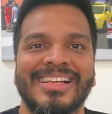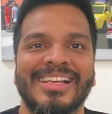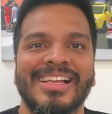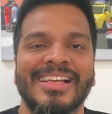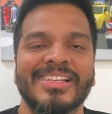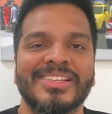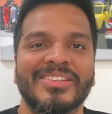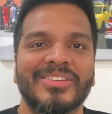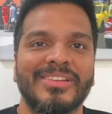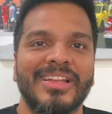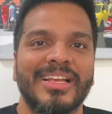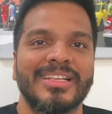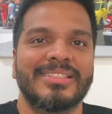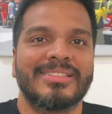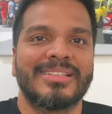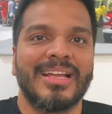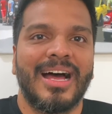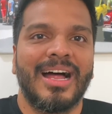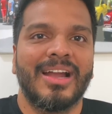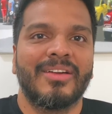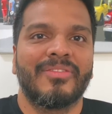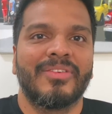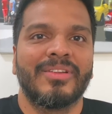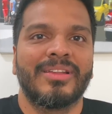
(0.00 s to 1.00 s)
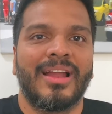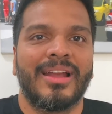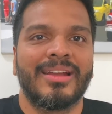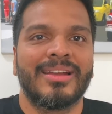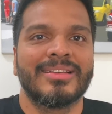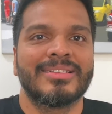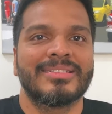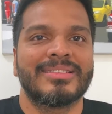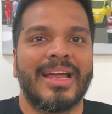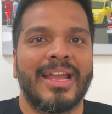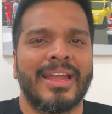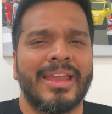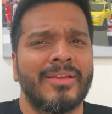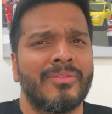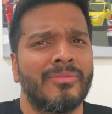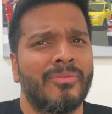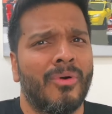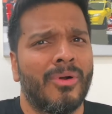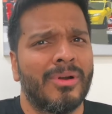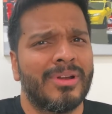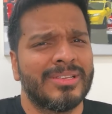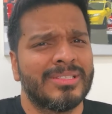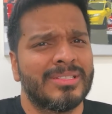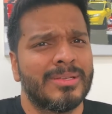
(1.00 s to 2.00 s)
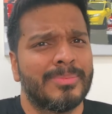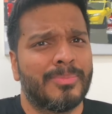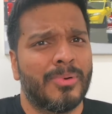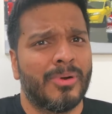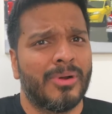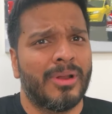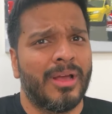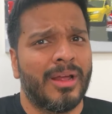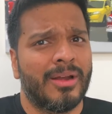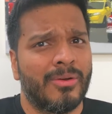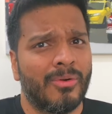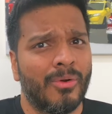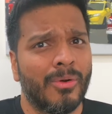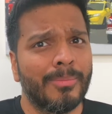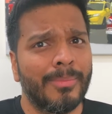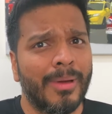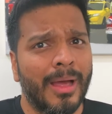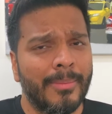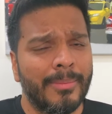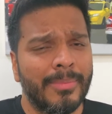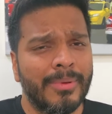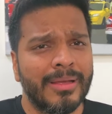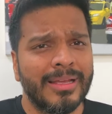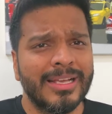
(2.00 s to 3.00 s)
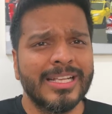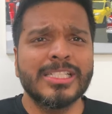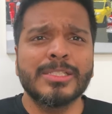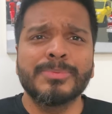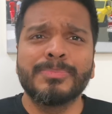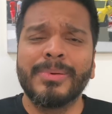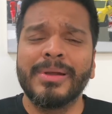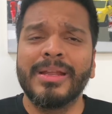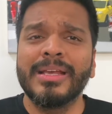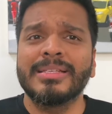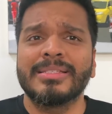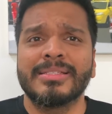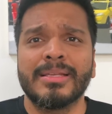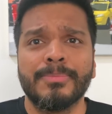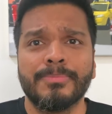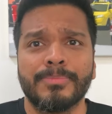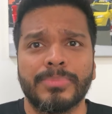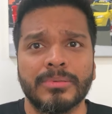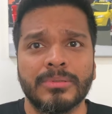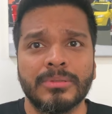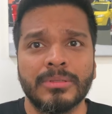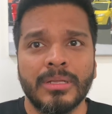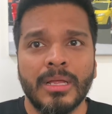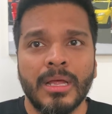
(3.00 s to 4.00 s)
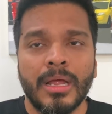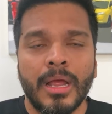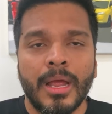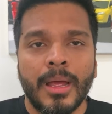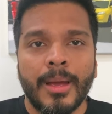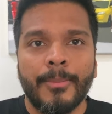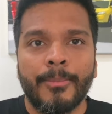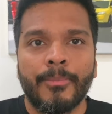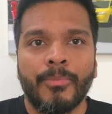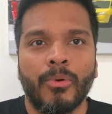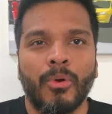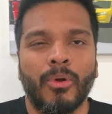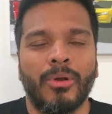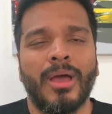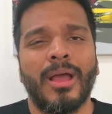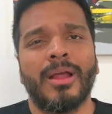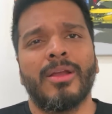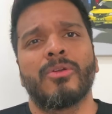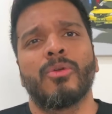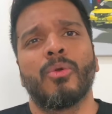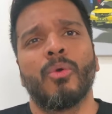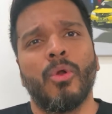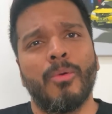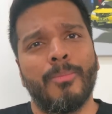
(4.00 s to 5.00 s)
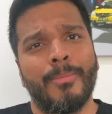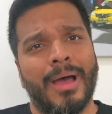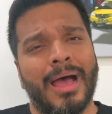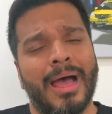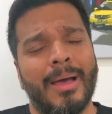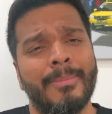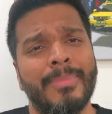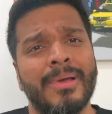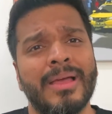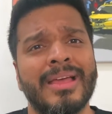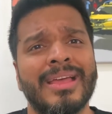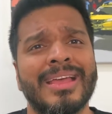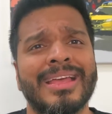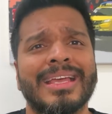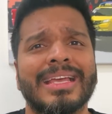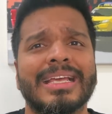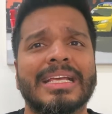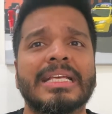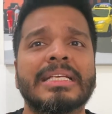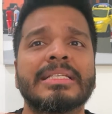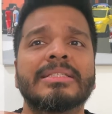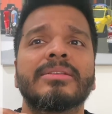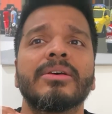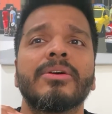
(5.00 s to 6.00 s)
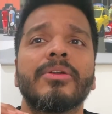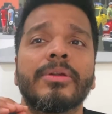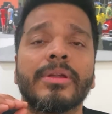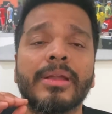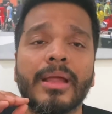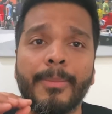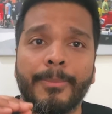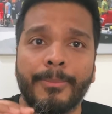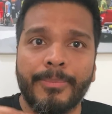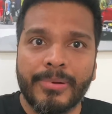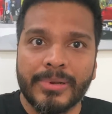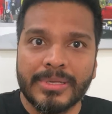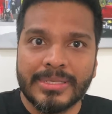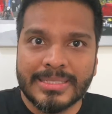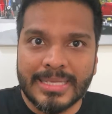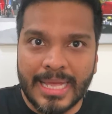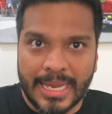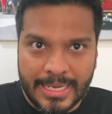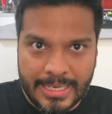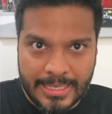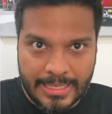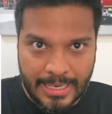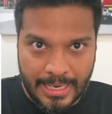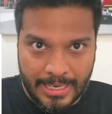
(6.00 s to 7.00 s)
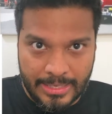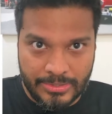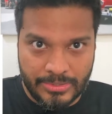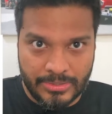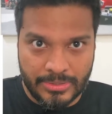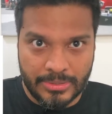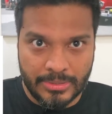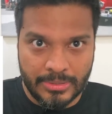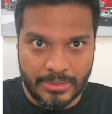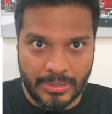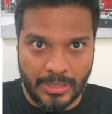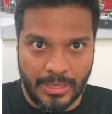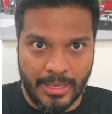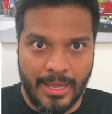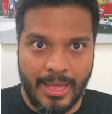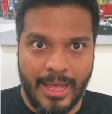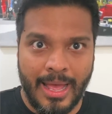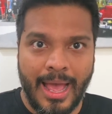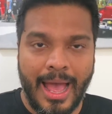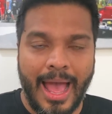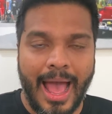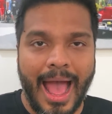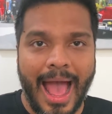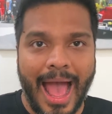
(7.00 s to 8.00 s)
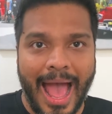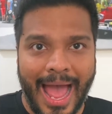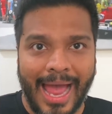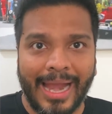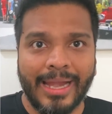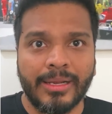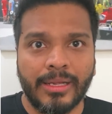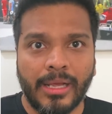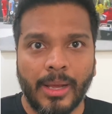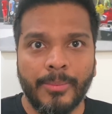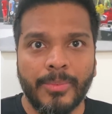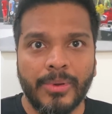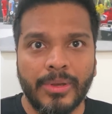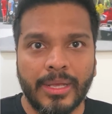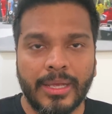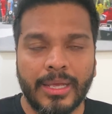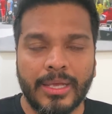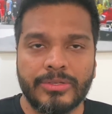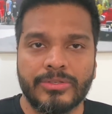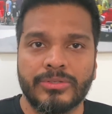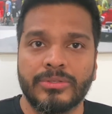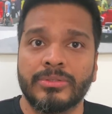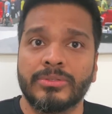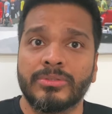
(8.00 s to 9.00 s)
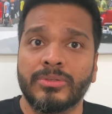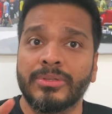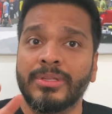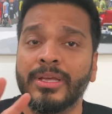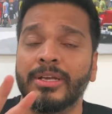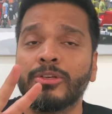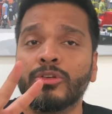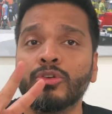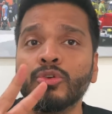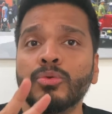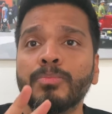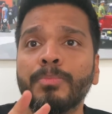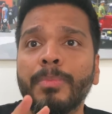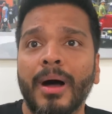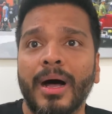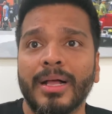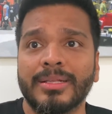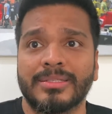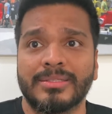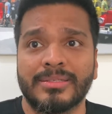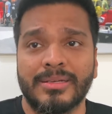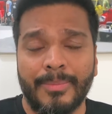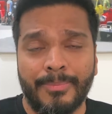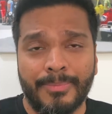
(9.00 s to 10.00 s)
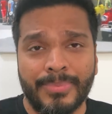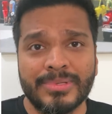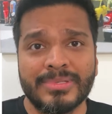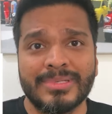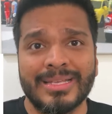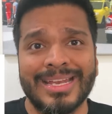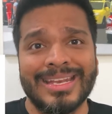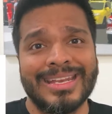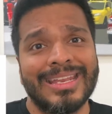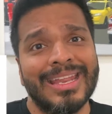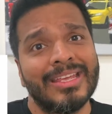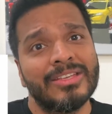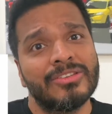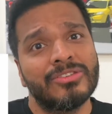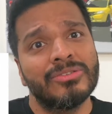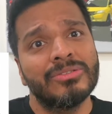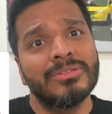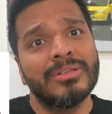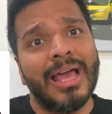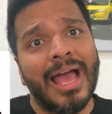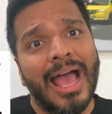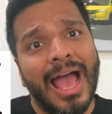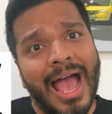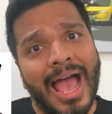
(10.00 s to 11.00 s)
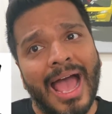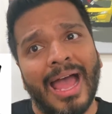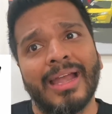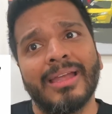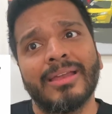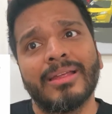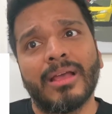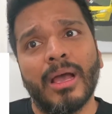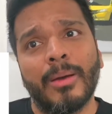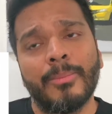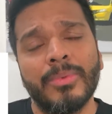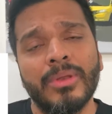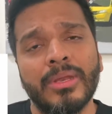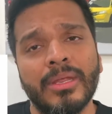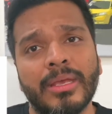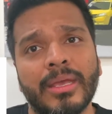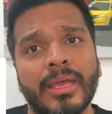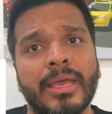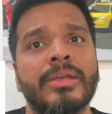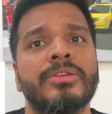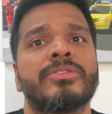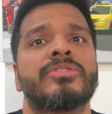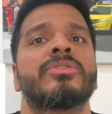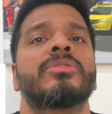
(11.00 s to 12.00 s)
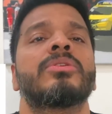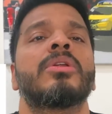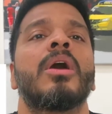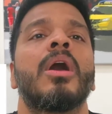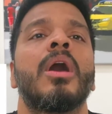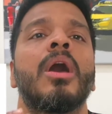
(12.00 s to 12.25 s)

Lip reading: So let's start with understanding what is a product roadmap. It's pretty simple. Product roadmap is the representation and communication. So there are two parts, representation and communication